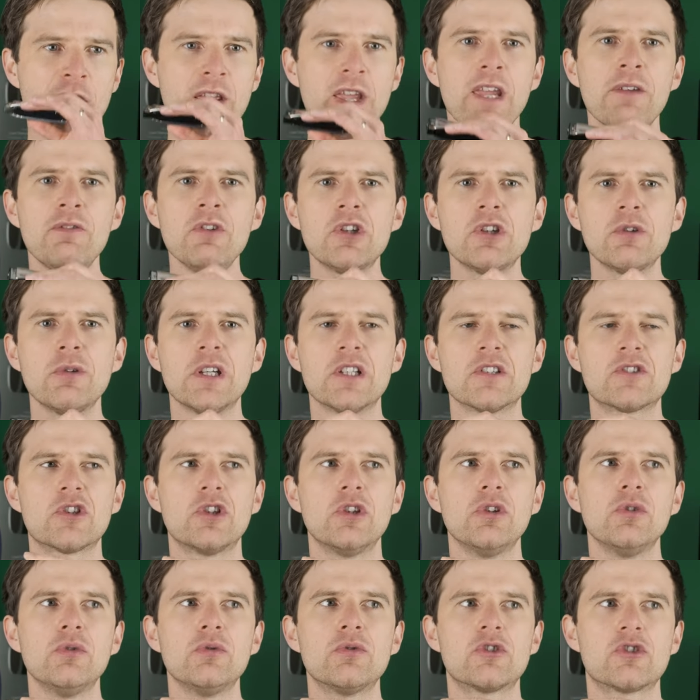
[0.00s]
If you do it
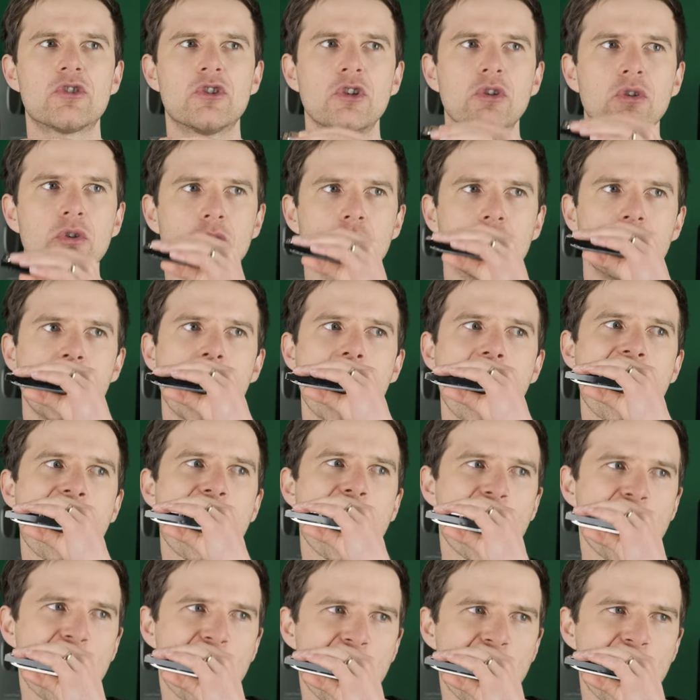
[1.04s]
too soon,
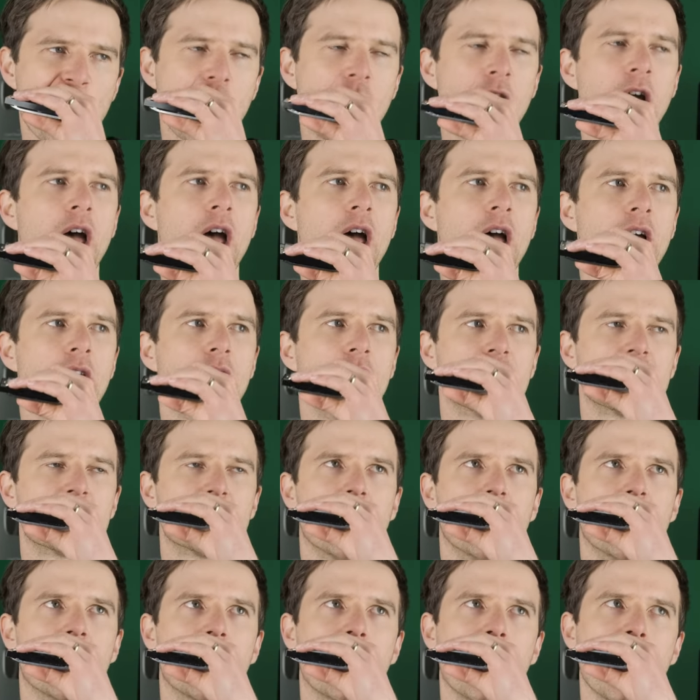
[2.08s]

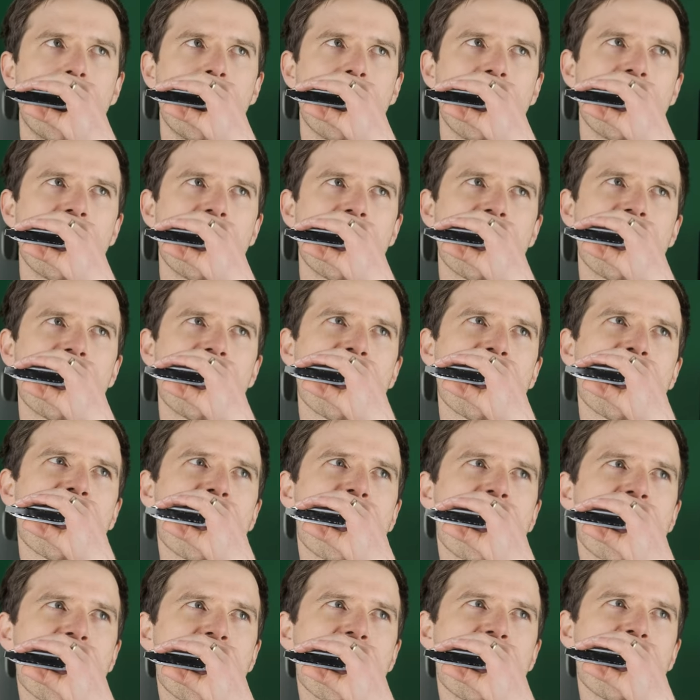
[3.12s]

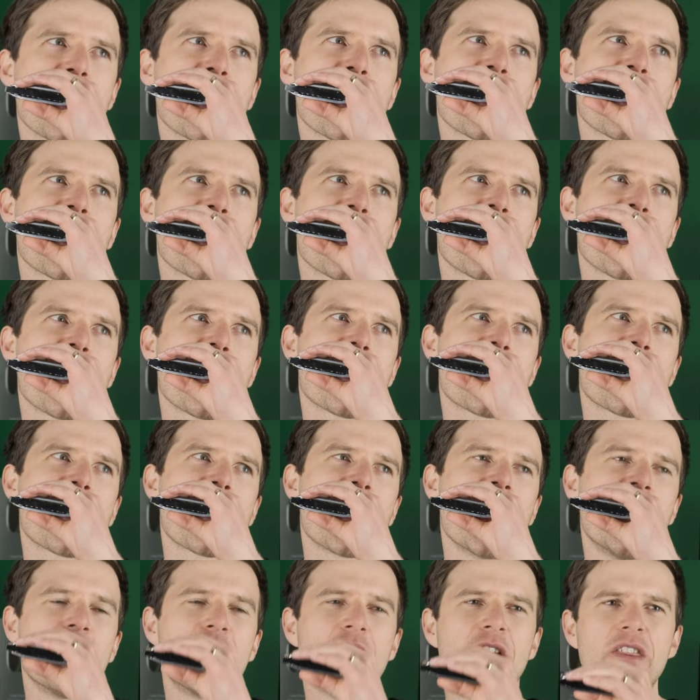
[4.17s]

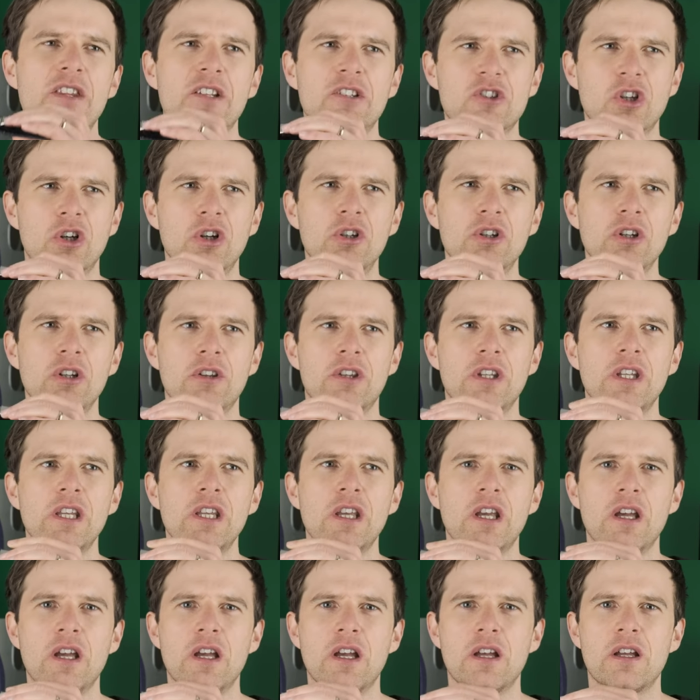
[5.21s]
then
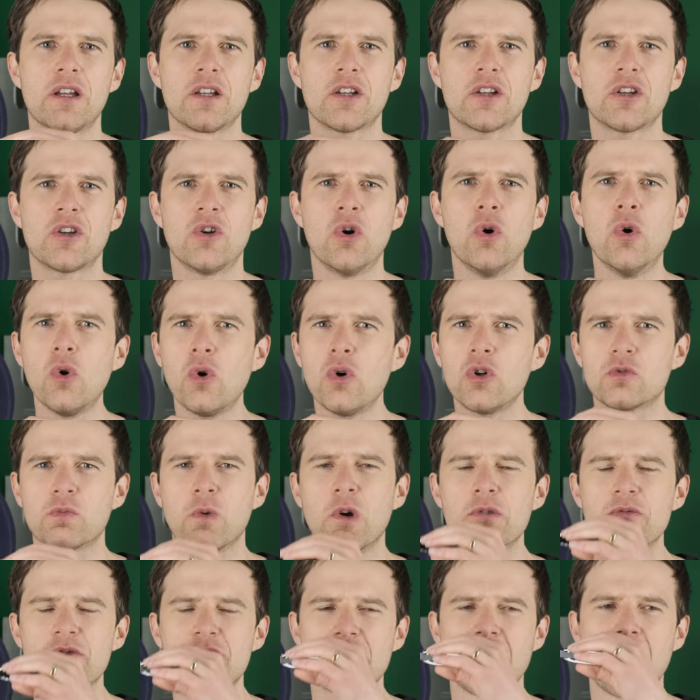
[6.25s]
the chord
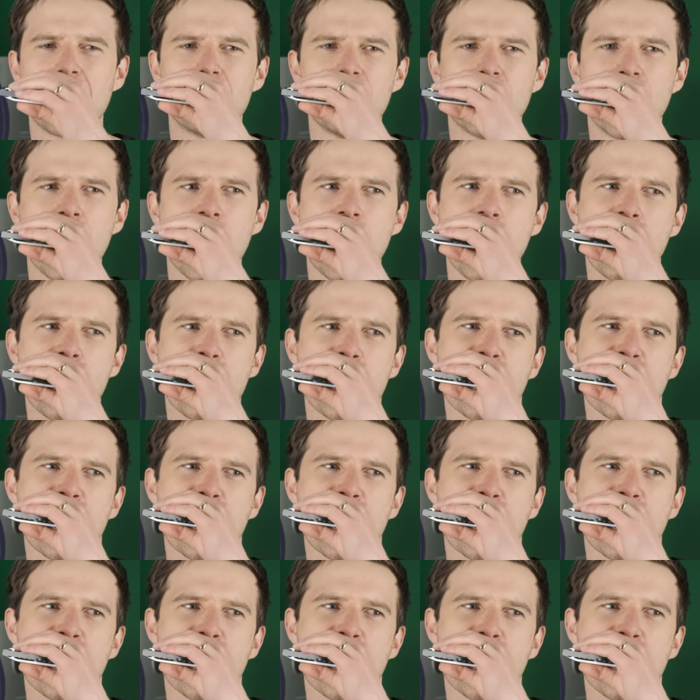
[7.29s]
won't sound right.